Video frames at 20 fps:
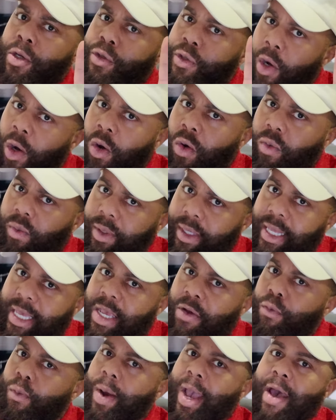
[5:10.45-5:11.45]
Don't
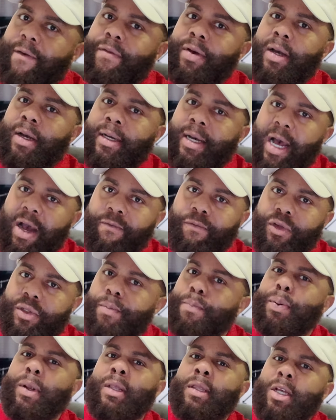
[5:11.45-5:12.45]
leave. We're having a
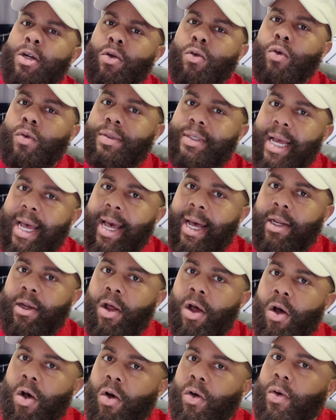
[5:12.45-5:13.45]
political
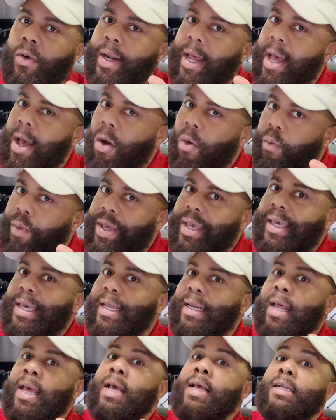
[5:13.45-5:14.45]
dialogue on how we
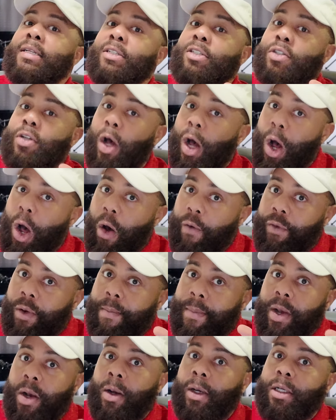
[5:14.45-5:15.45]
can solve
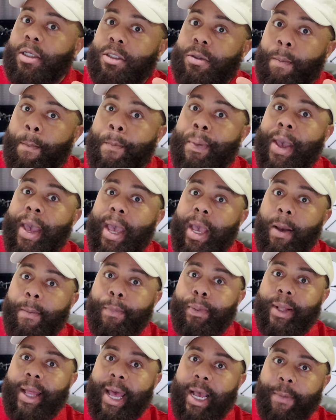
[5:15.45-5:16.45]
America's
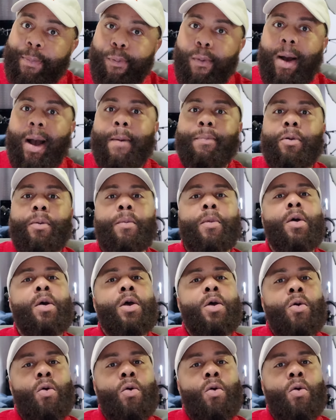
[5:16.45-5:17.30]
big black problem.